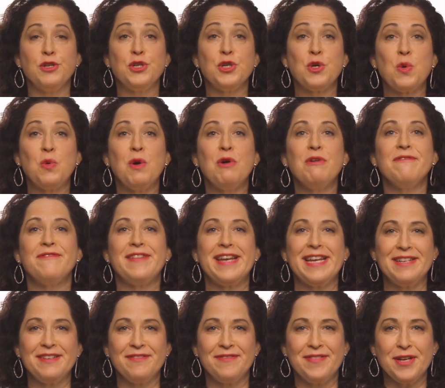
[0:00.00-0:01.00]
To quote
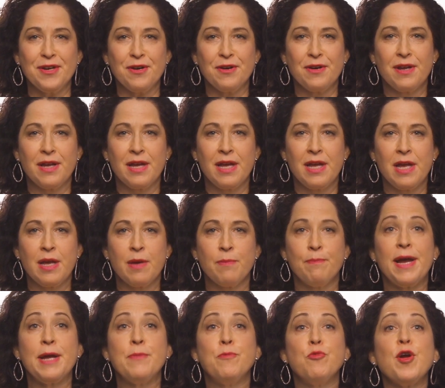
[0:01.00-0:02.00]
Vanderveer,
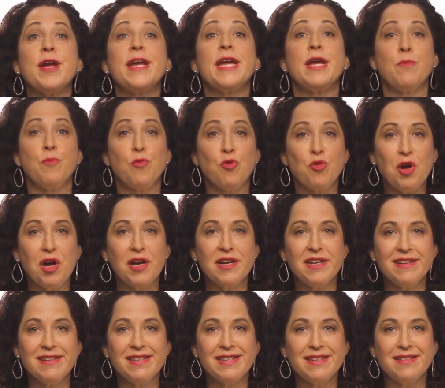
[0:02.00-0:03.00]
"By bringing
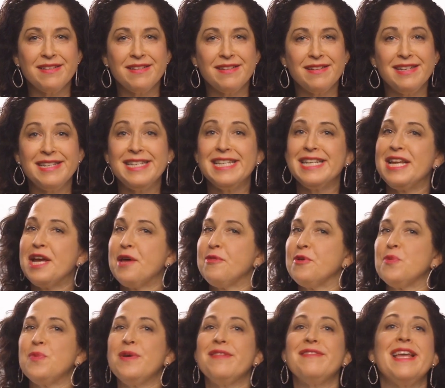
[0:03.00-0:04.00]
product
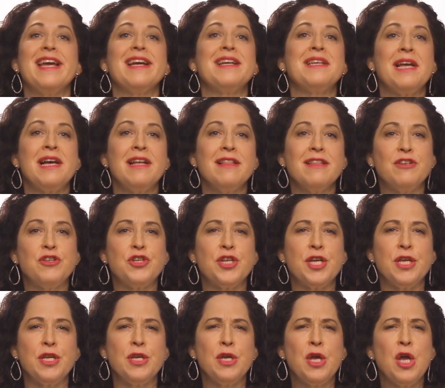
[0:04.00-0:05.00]
together with
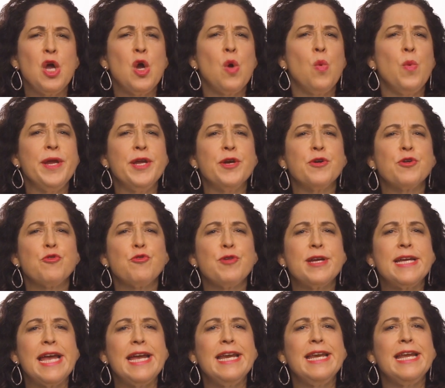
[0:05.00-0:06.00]
technology, we are
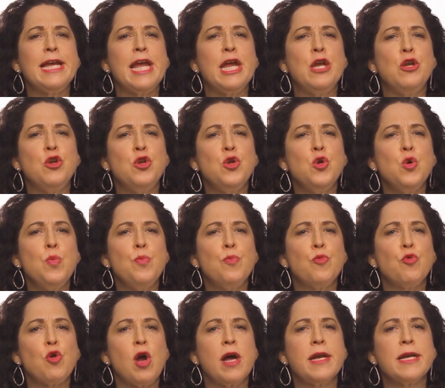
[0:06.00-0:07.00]
creating a new
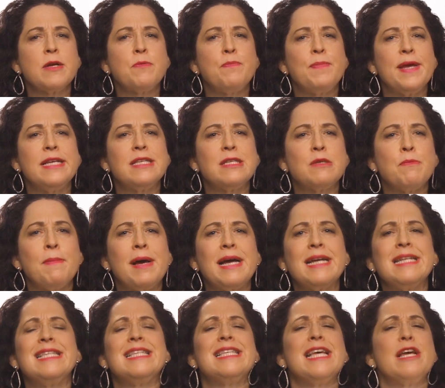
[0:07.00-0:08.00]
product-based
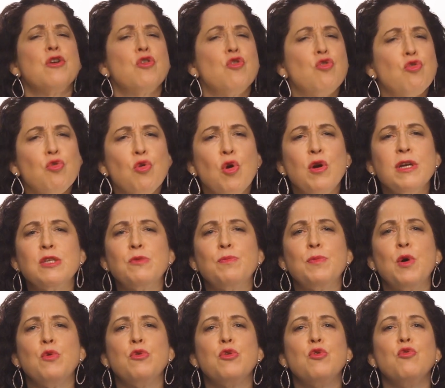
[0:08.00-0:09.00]
mindset across
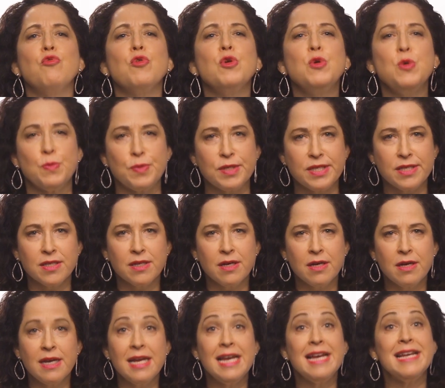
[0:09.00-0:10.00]
both groups.
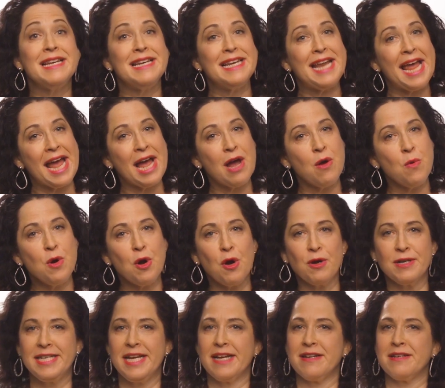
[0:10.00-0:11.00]
Now,
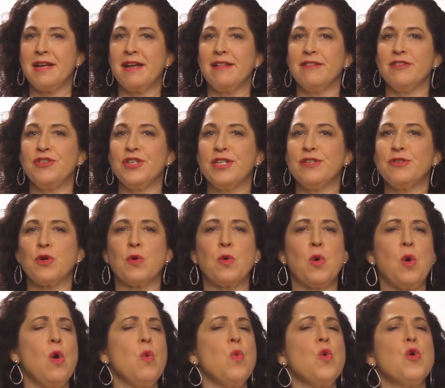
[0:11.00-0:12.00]
our technologists are
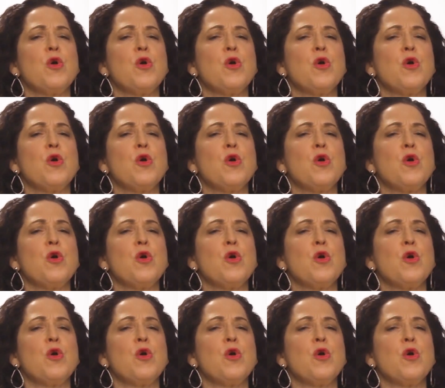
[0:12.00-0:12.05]
all